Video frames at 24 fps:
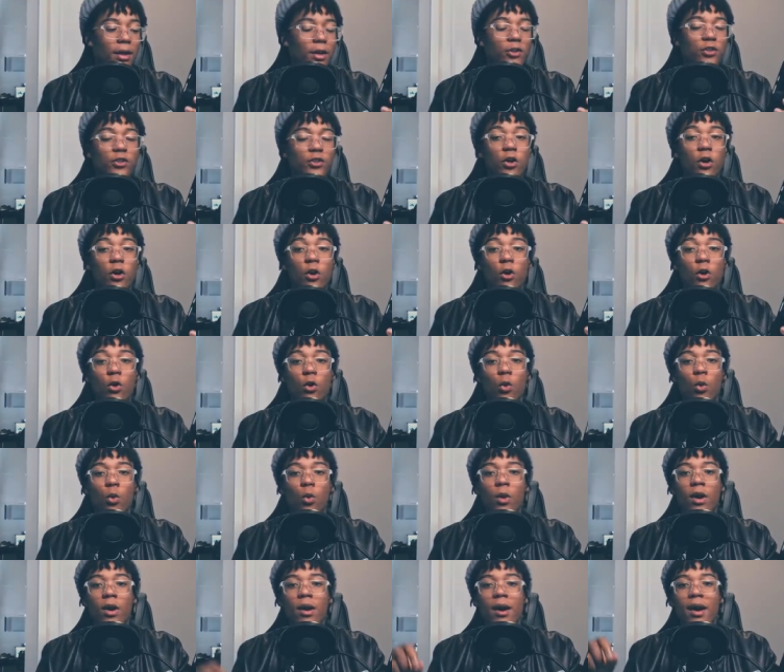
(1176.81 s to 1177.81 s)
So
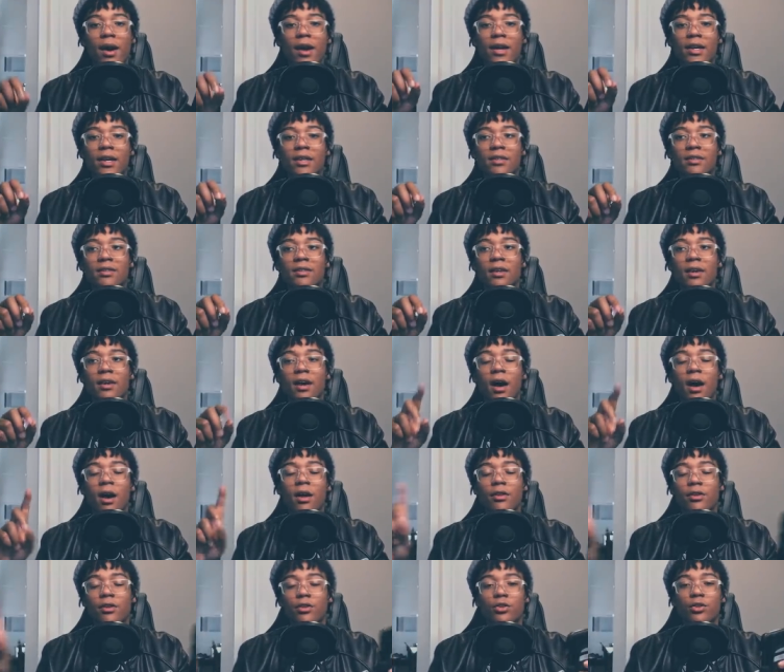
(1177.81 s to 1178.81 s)
whereas
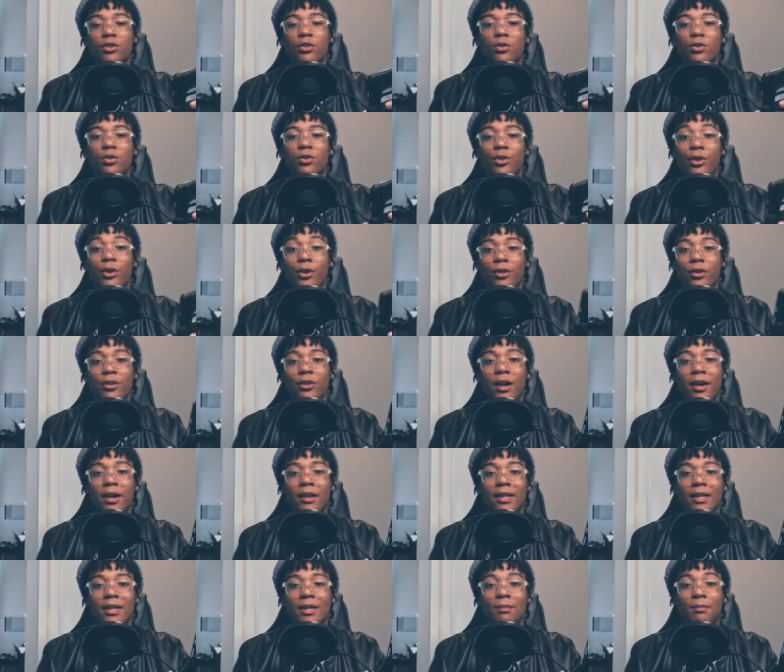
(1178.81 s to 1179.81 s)
other dude looked
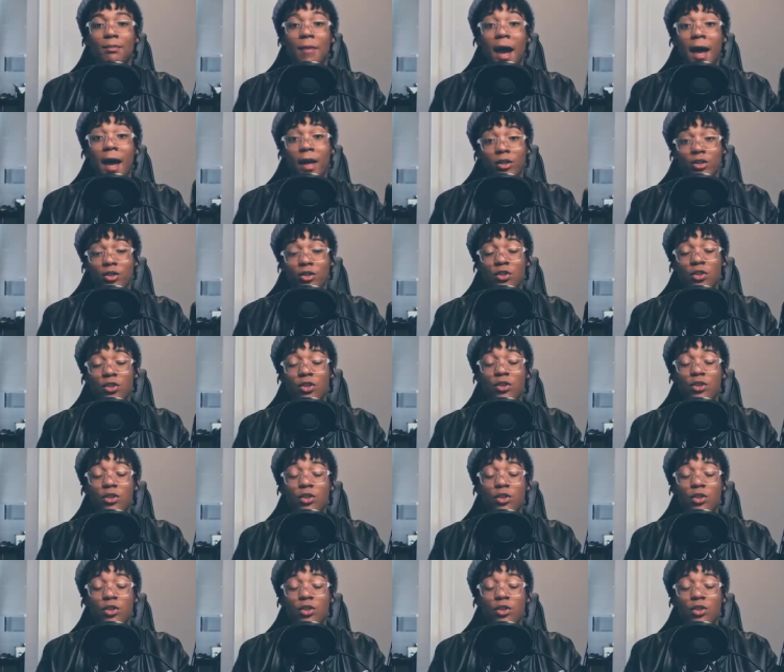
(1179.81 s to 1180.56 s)
like he matched